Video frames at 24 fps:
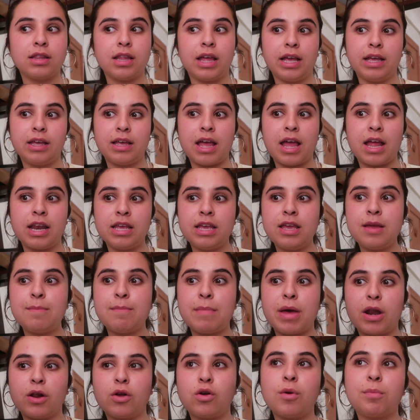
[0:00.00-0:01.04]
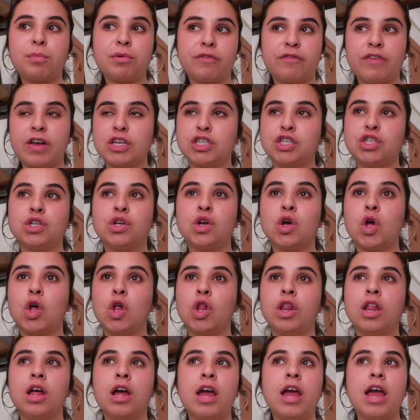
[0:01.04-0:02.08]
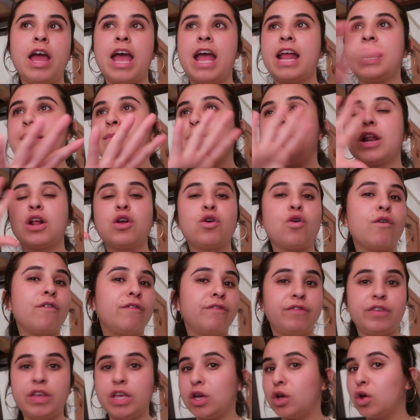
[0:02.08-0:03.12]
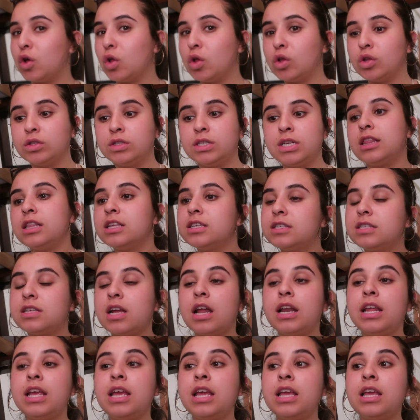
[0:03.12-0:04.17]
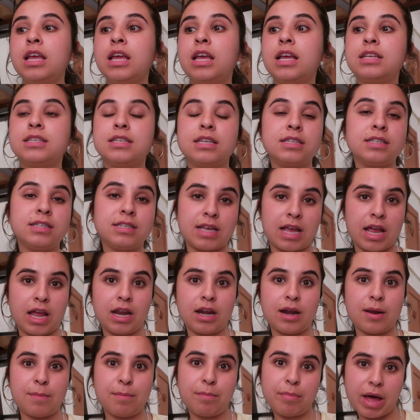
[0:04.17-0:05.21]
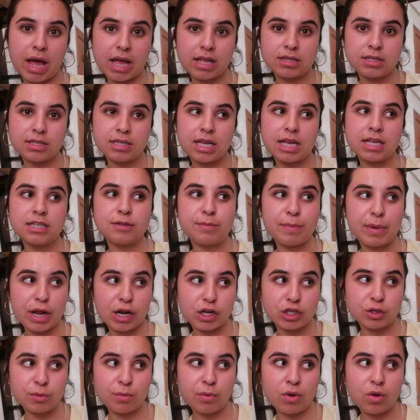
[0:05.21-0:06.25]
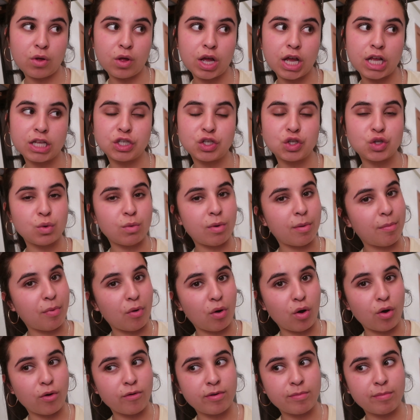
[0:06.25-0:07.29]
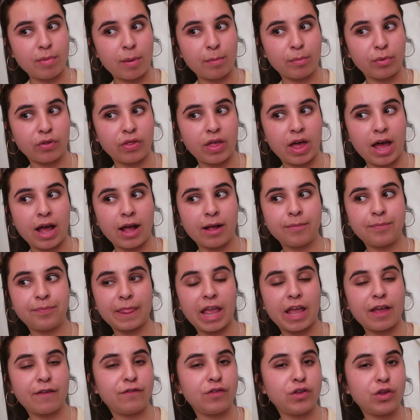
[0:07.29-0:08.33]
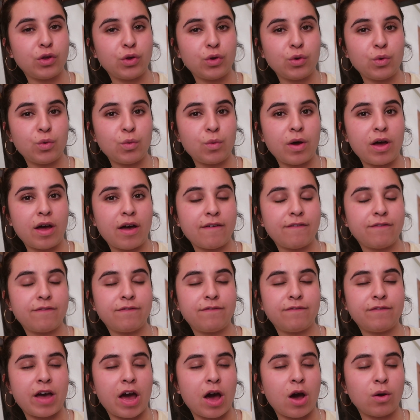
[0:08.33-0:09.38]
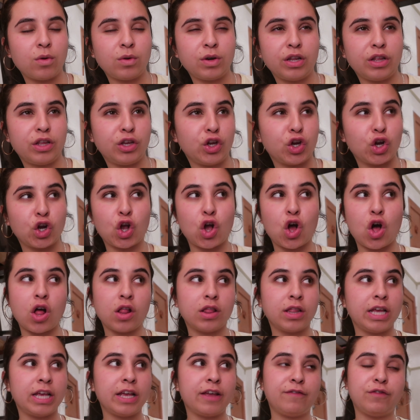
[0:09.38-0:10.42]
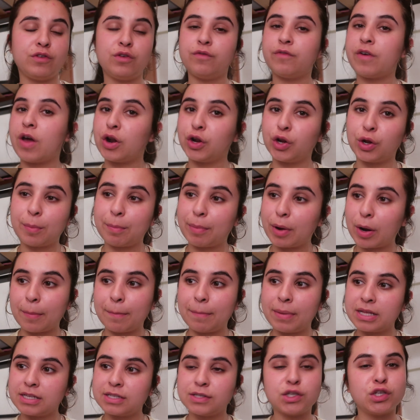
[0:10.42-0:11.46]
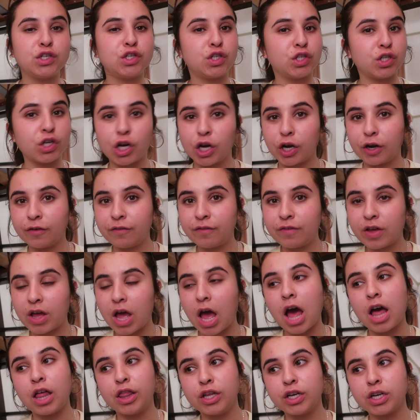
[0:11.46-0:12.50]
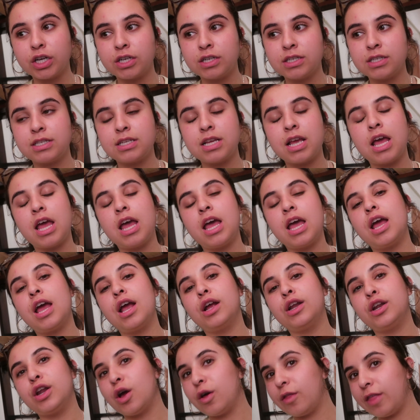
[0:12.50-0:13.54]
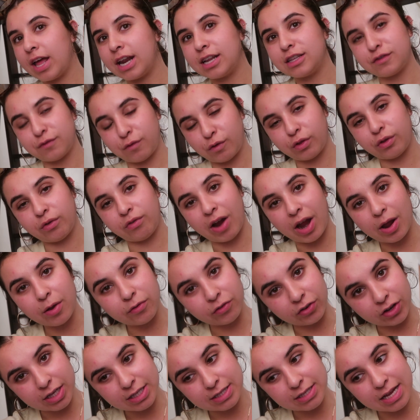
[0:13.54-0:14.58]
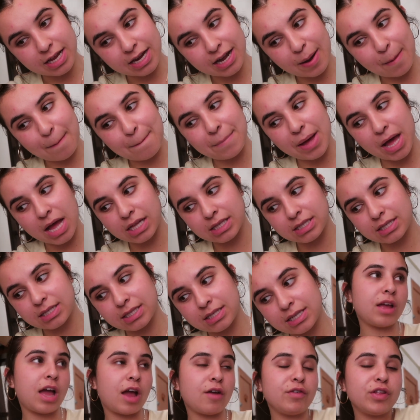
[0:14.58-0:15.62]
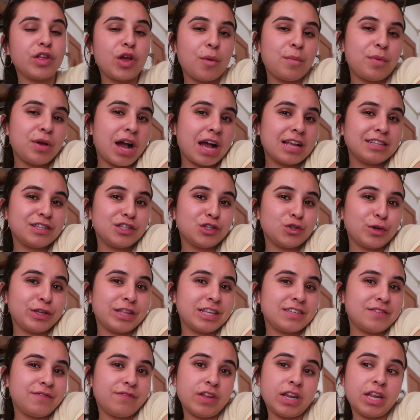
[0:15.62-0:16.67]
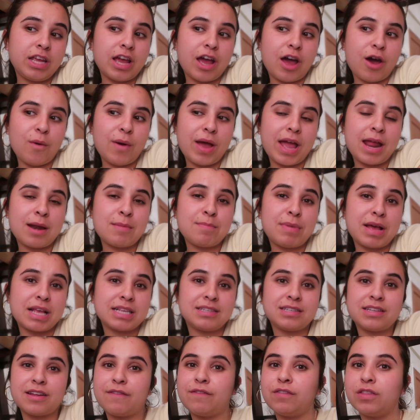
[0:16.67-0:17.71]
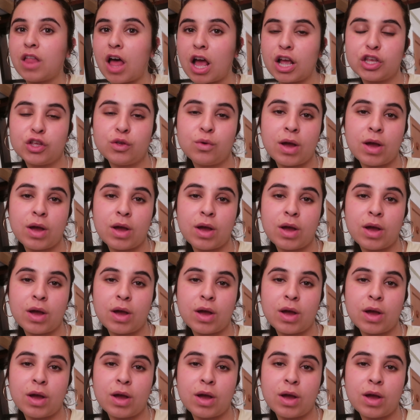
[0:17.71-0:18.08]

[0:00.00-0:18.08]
Like, any medical professional, any medical field, the studying is insane, but it's manageable, it's doable. Remember that. If you found your calling, if you found your purpose to serve others, know that it's for the right reason. But I really hope you guys enjoyed this video, and best of luck.